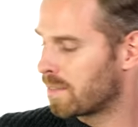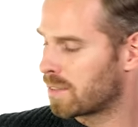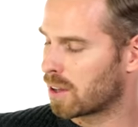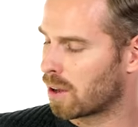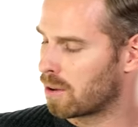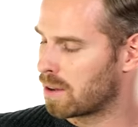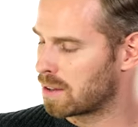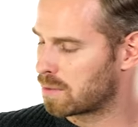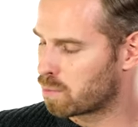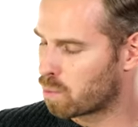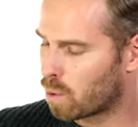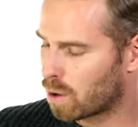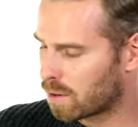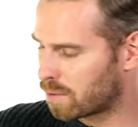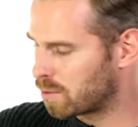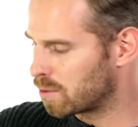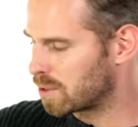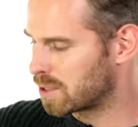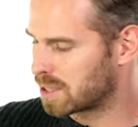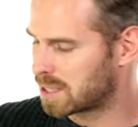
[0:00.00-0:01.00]
So it's
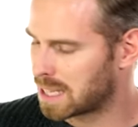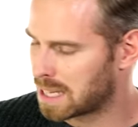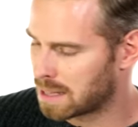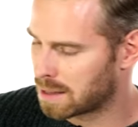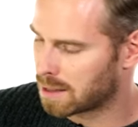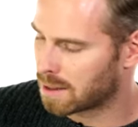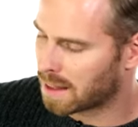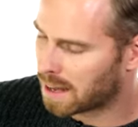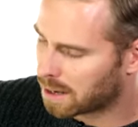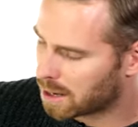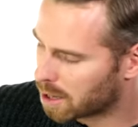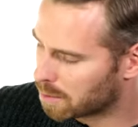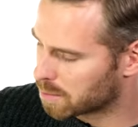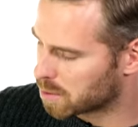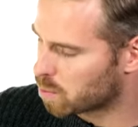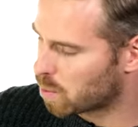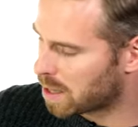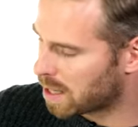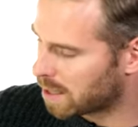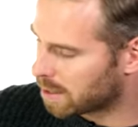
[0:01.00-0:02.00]
wonderful to see that that
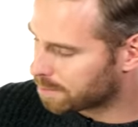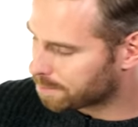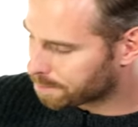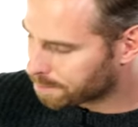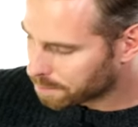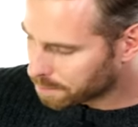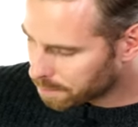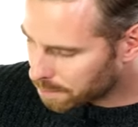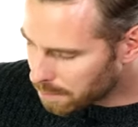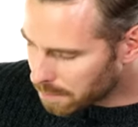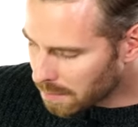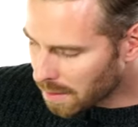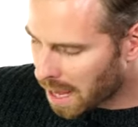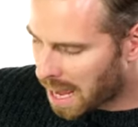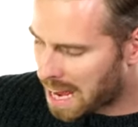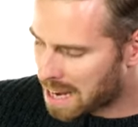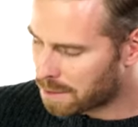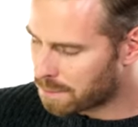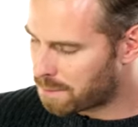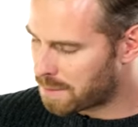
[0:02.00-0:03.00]
comes with it,
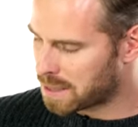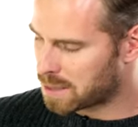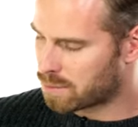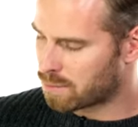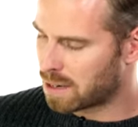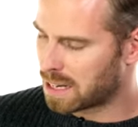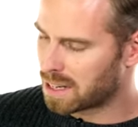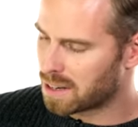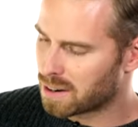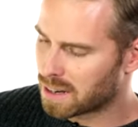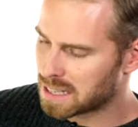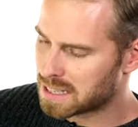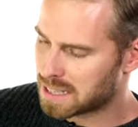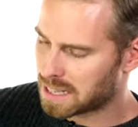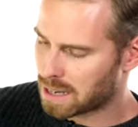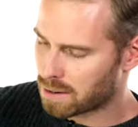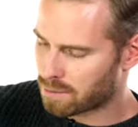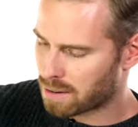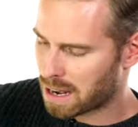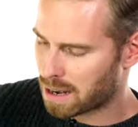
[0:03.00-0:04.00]
and it fits really
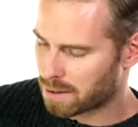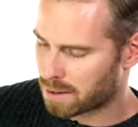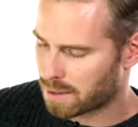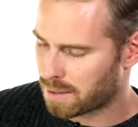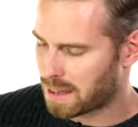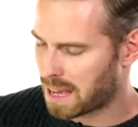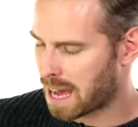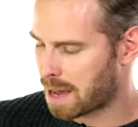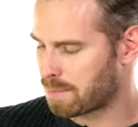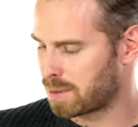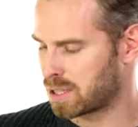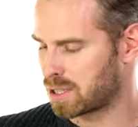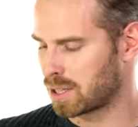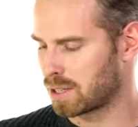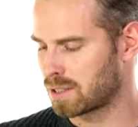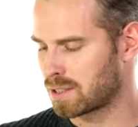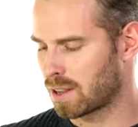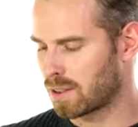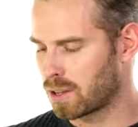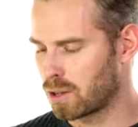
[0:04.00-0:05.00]
nicely around the
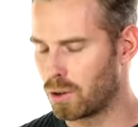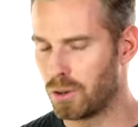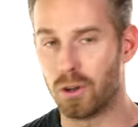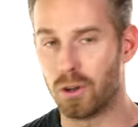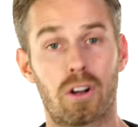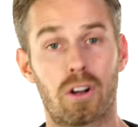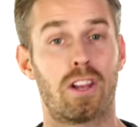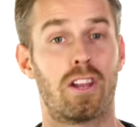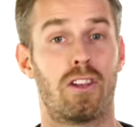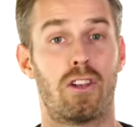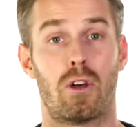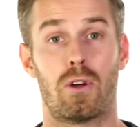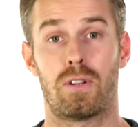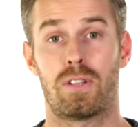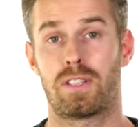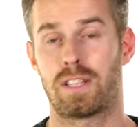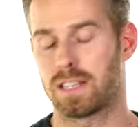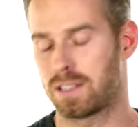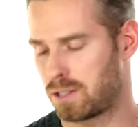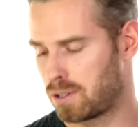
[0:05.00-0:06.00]
aperture so that you're gonna
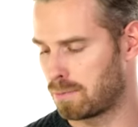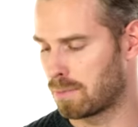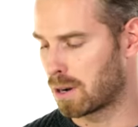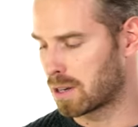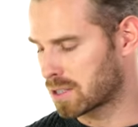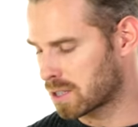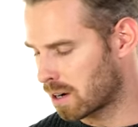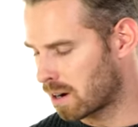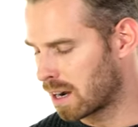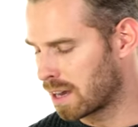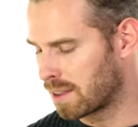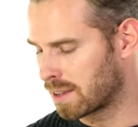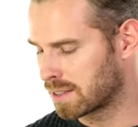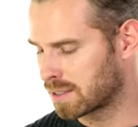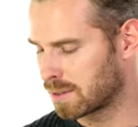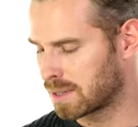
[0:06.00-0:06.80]
notice it too much either.